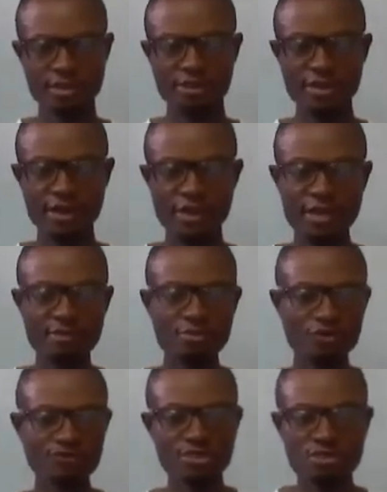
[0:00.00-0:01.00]
The aim
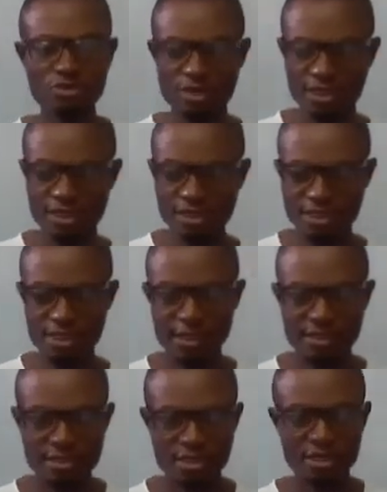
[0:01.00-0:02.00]
of the two case
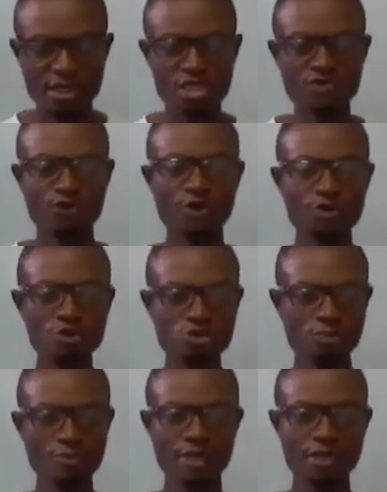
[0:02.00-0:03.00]
studies is for you to
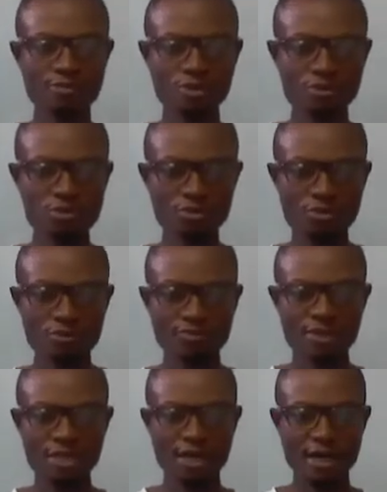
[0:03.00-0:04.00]
be able to
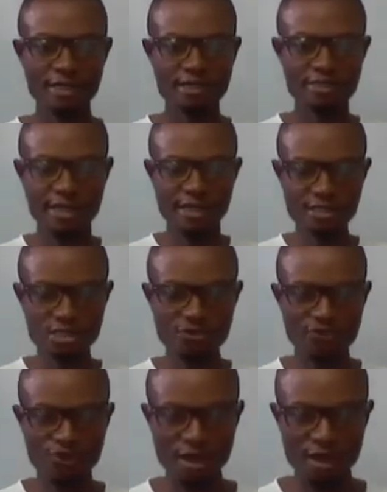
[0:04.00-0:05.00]

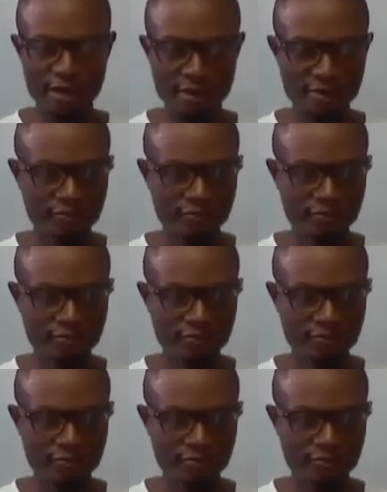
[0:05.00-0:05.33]
identify,